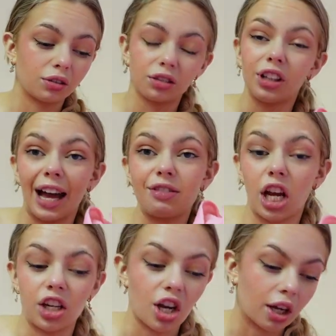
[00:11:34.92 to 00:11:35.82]

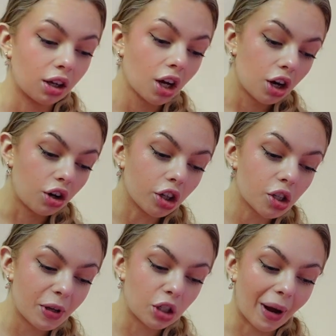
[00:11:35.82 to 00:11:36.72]
life-changing. Not
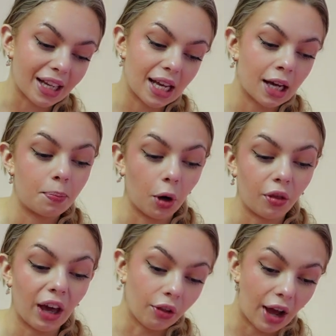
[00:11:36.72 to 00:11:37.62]
to be dramatic, but
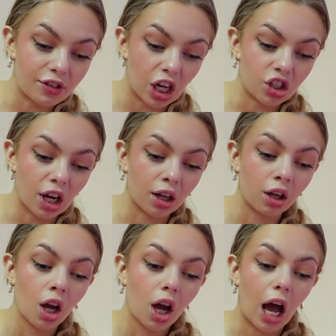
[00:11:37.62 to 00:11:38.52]
they are life-changing.
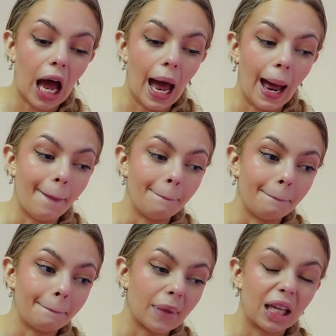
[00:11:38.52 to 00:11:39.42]

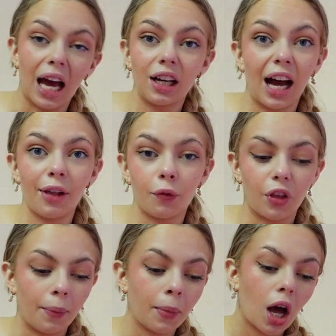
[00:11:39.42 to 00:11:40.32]
Yeah, I love
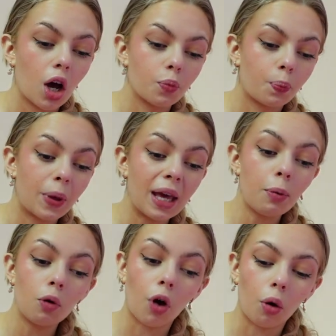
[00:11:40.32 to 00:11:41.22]
them.
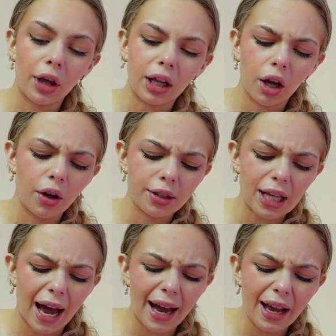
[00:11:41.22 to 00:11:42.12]
People roll their clothes.
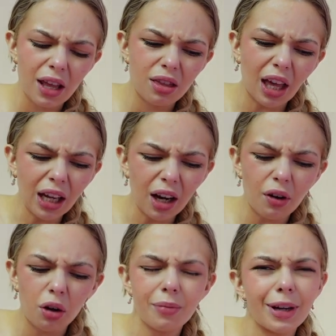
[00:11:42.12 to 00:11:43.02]
I think I
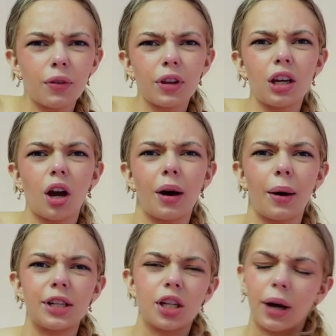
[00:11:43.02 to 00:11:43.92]
roll them, I don't really know
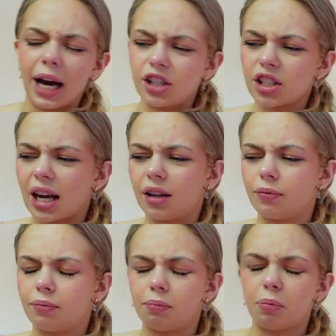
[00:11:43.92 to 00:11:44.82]
how I do it. I just kind of
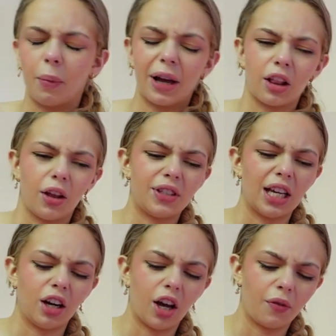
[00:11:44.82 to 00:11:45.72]
put my clothes
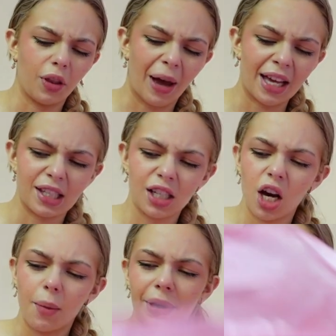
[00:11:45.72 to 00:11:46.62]
in and hope for the best.
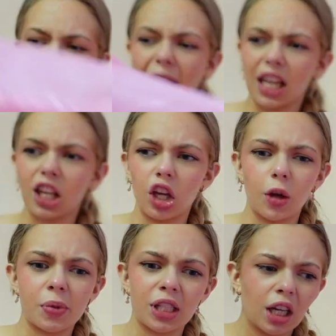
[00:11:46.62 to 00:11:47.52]
But yeah, packing
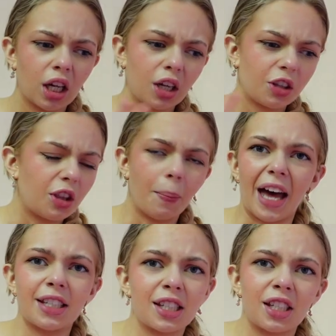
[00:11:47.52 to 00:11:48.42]
cubes, the
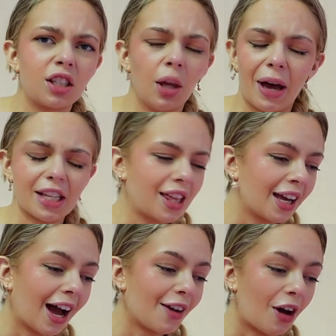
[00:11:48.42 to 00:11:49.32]
best
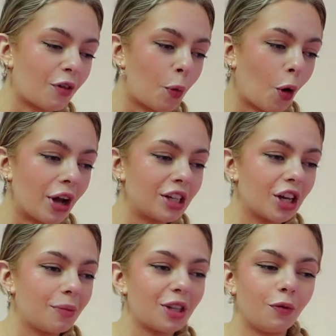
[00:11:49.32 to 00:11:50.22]
thing I've ever bought in
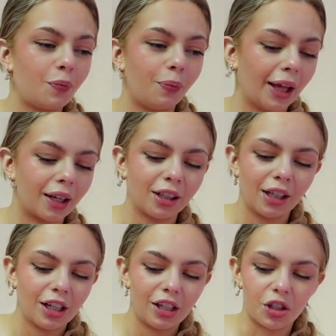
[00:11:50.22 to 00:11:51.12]
terms of like
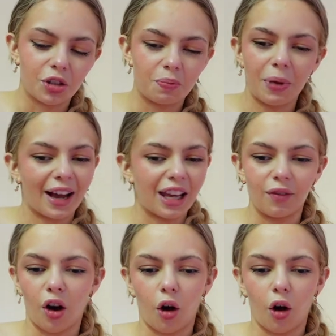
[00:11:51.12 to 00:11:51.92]
just packing for